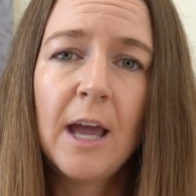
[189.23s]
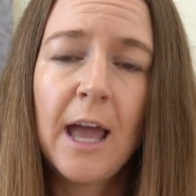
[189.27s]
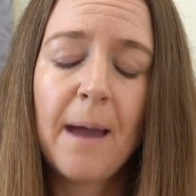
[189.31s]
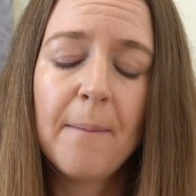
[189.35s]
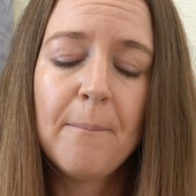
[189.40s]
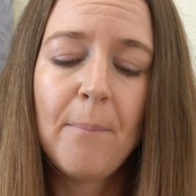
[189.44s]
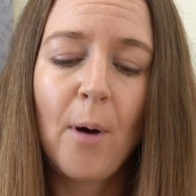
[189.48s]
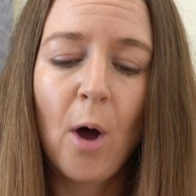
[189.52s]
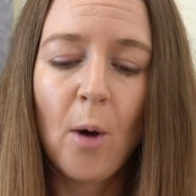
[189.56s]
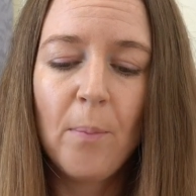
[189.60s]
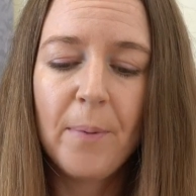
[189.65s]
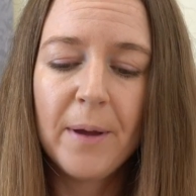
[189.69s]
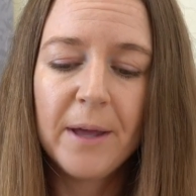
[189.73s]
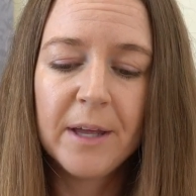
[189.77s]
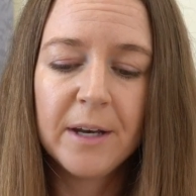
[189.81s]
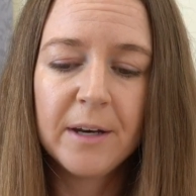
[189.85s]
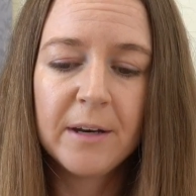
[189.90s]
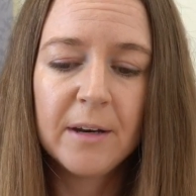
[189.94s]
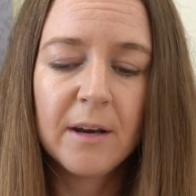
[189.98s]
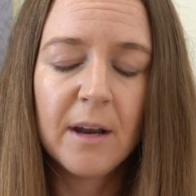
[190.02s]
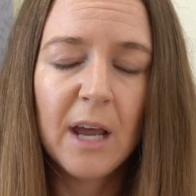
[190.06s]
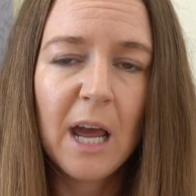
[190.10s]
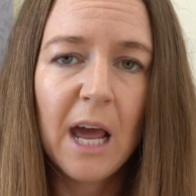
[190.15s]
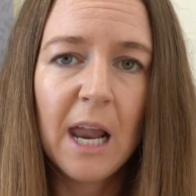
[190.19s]
and pop
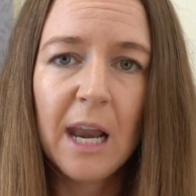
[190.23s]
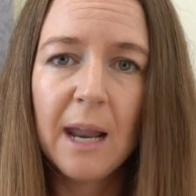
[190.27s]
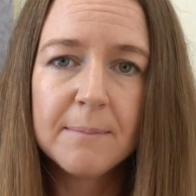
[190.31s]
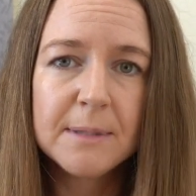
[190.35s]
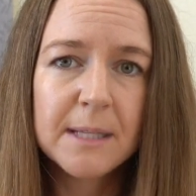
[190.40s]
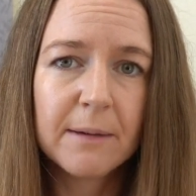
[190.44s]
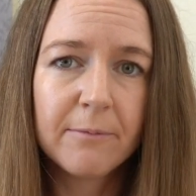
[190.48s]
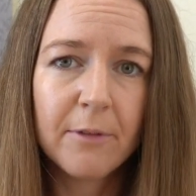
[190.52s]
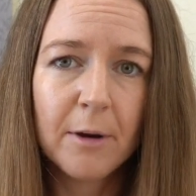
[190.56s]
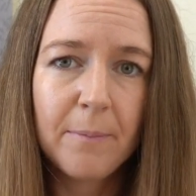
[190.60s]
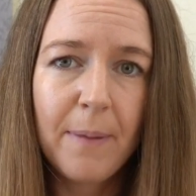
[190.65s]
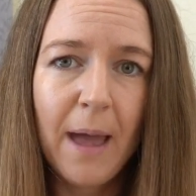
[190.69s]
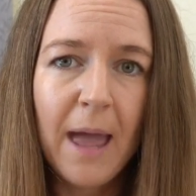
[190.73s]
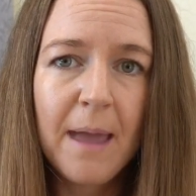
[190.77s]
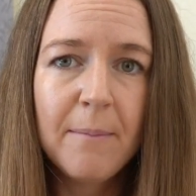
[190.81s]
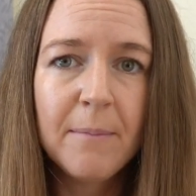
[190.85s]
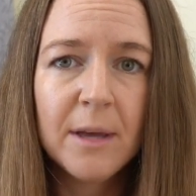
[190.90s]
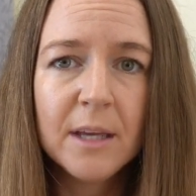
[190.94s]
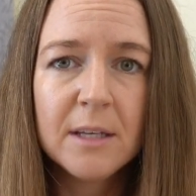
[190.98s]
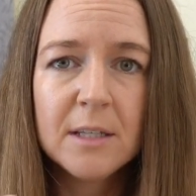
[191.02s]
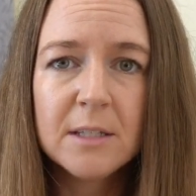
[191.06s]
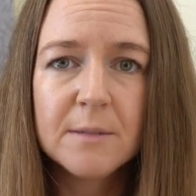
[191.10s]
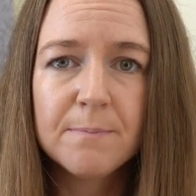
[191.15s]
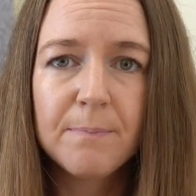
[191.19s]
in a lump sum
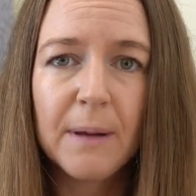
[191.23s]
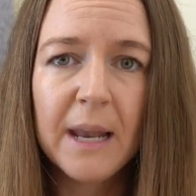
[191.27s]
repayment,